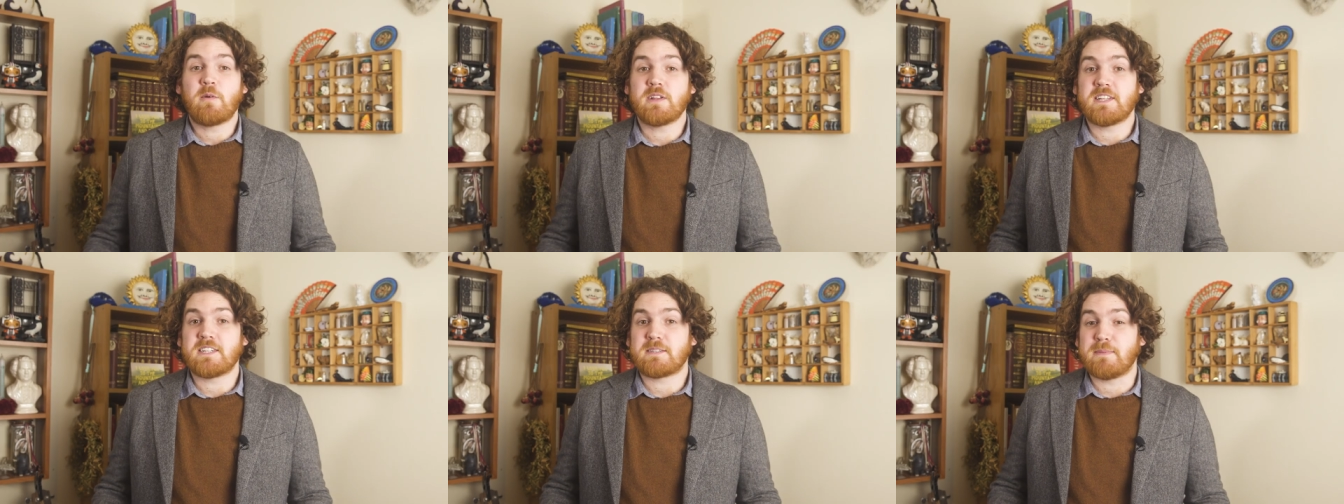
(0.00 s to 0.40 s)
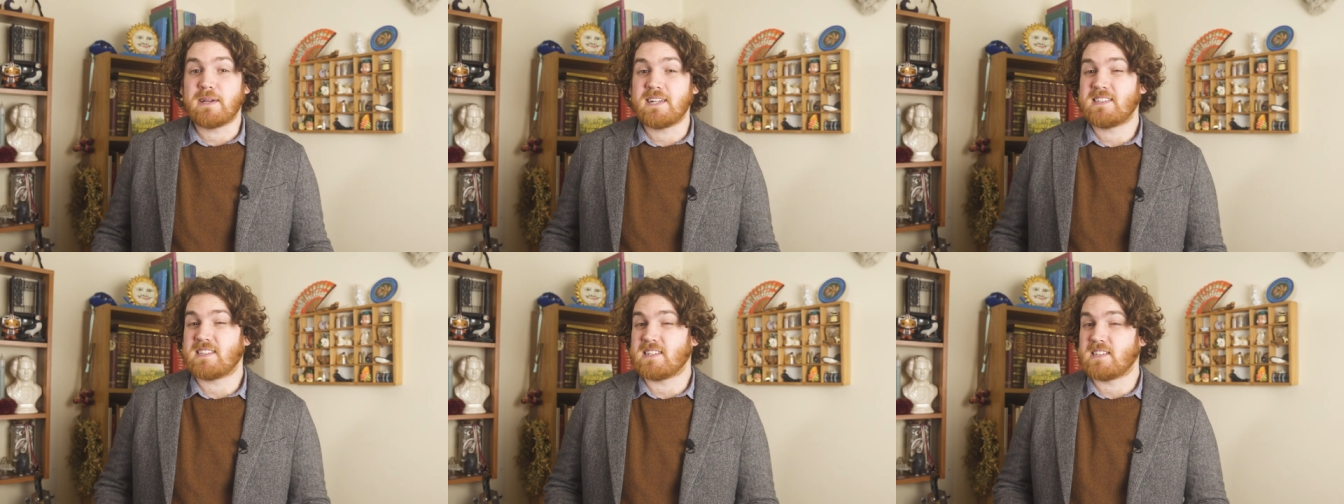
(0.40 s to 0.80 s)
What this
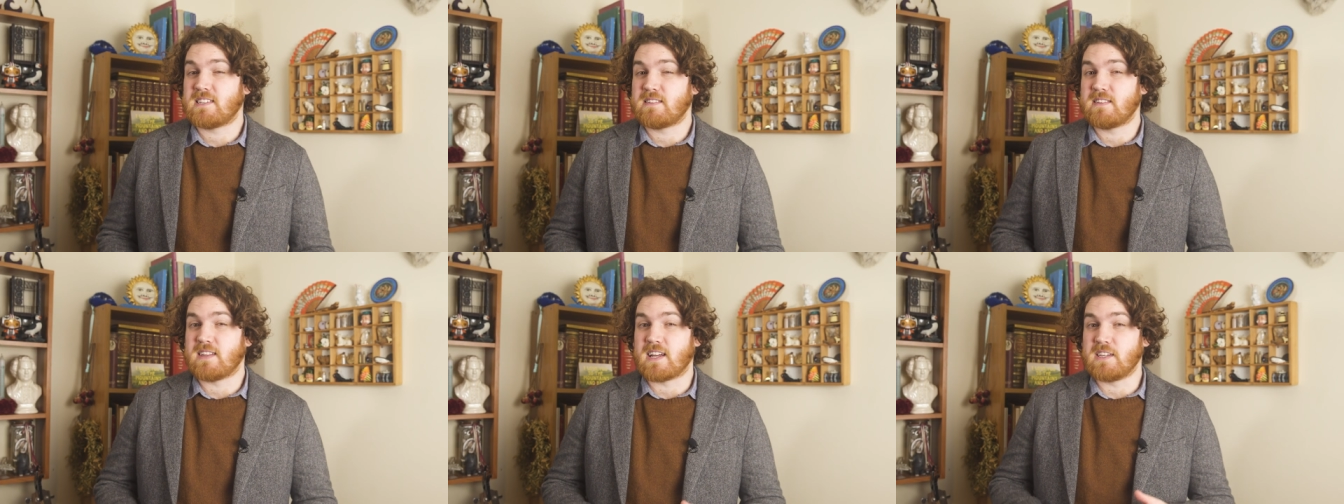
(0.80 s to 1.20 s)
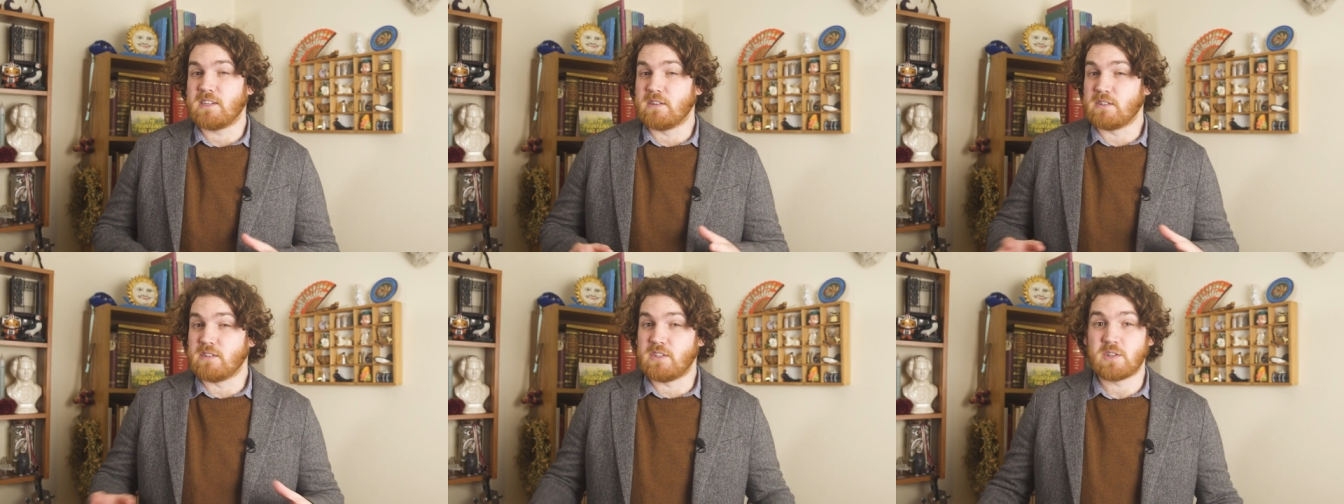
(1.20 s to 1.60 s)
means is that
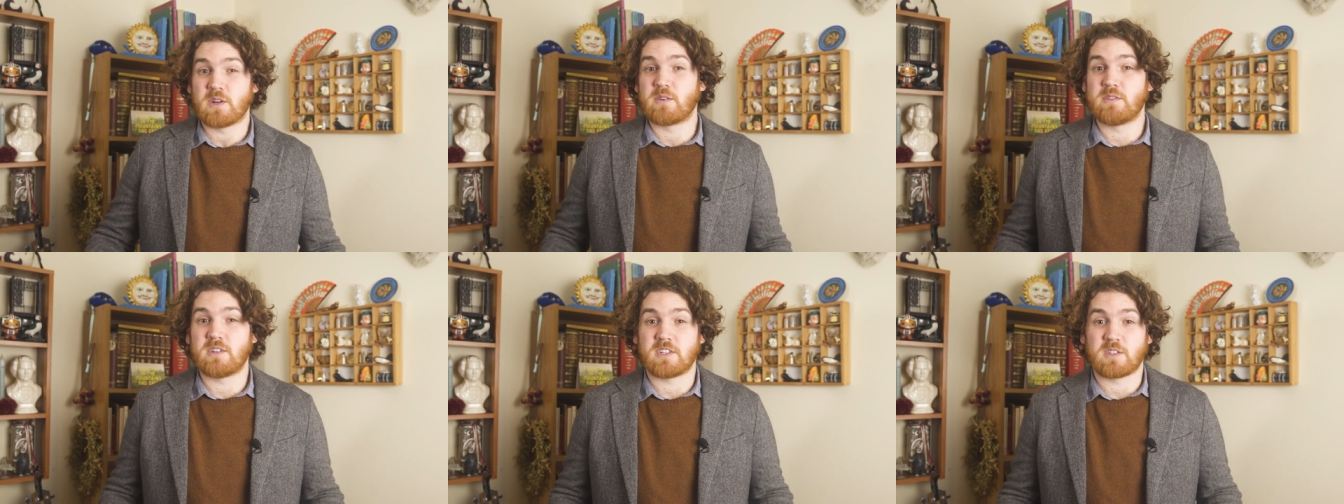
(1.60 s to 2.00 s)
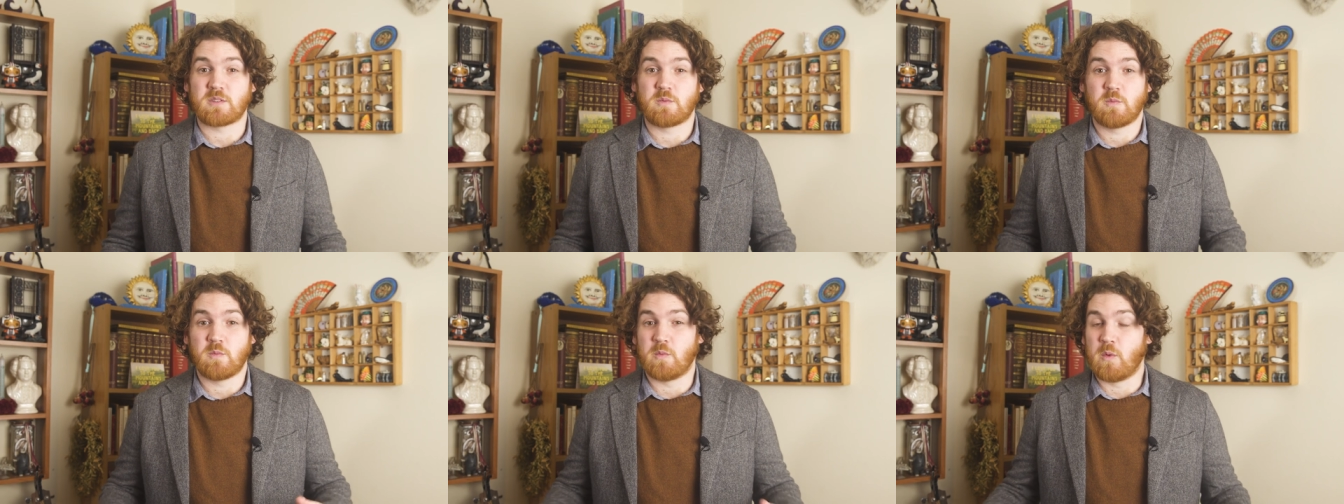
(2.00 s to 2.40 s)
you don't
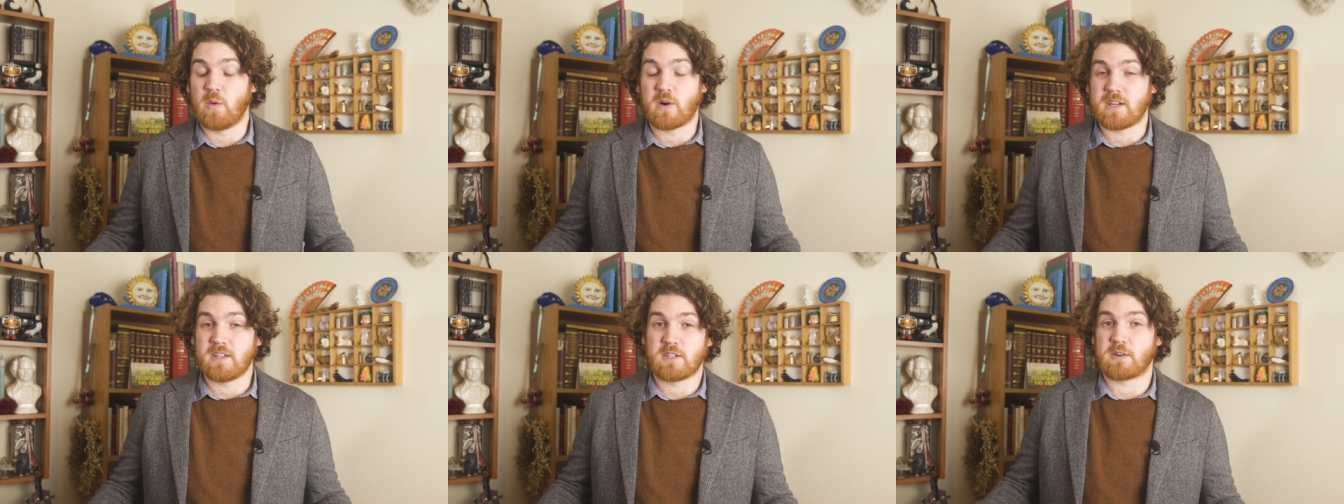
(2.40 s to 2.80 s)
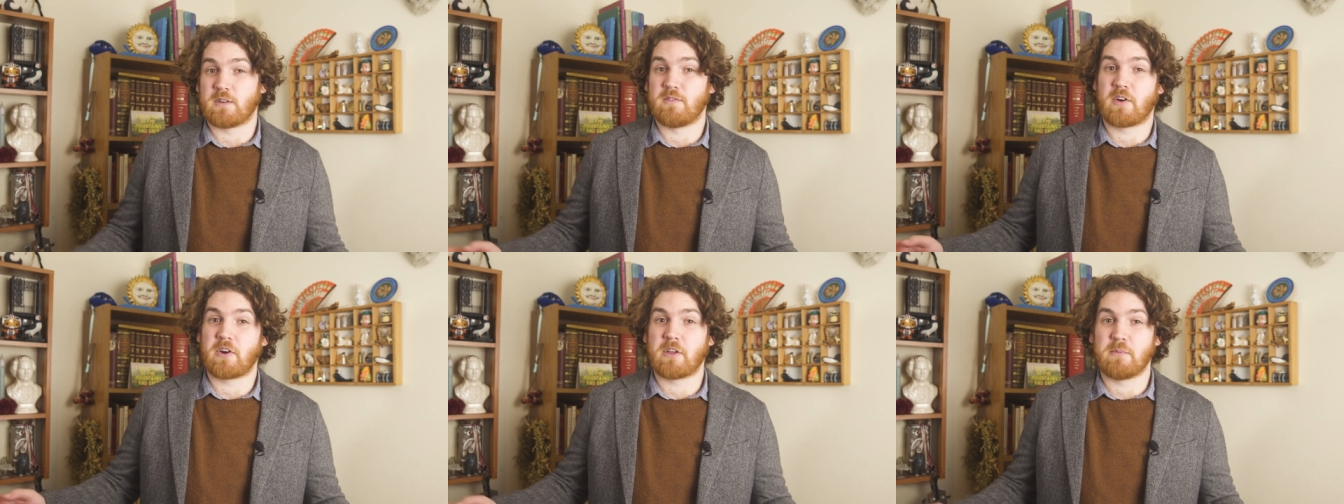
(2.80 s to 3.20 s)
just walk into a
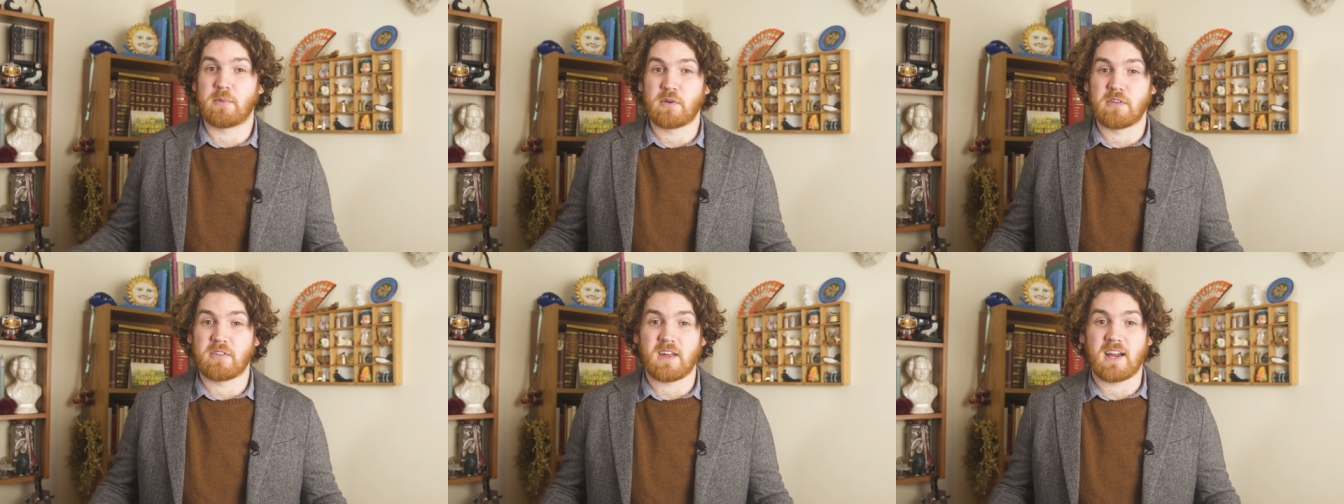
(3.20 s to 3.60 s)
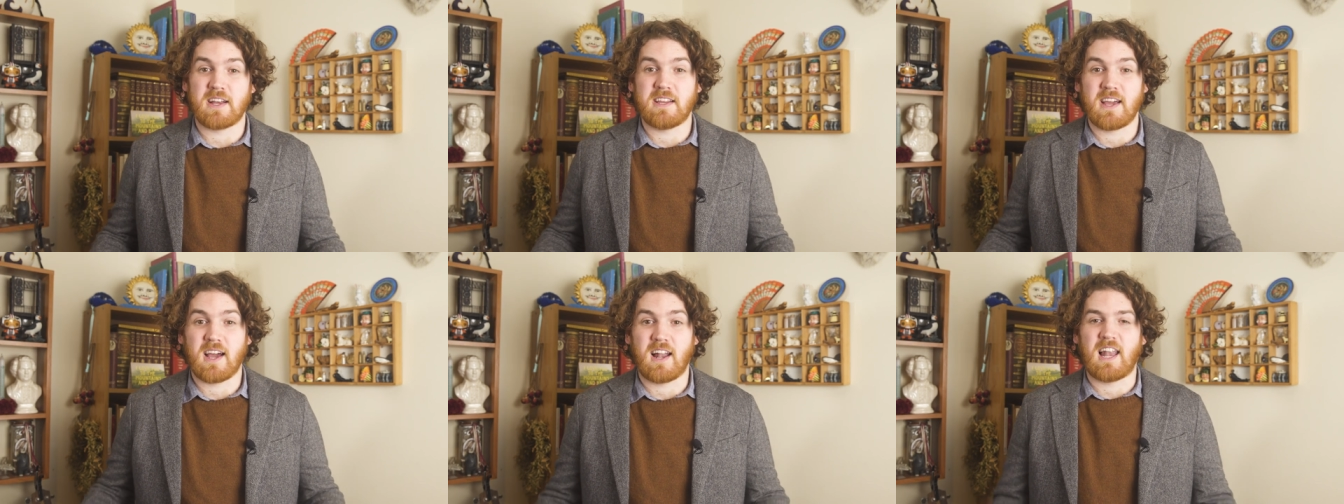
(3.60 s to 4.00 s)
voting booth
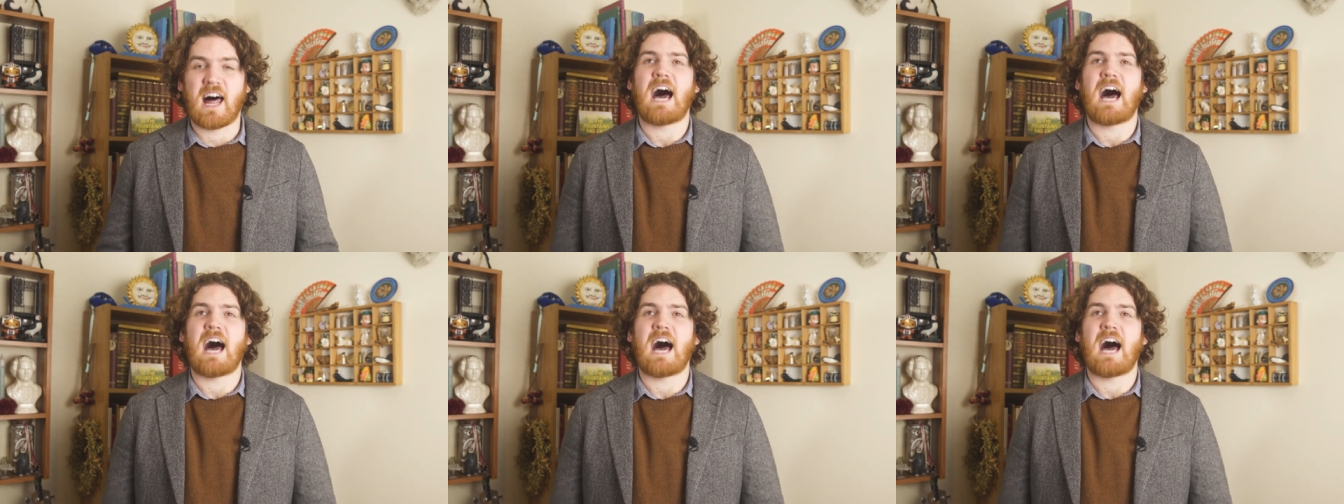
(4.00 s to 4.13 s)
and yell,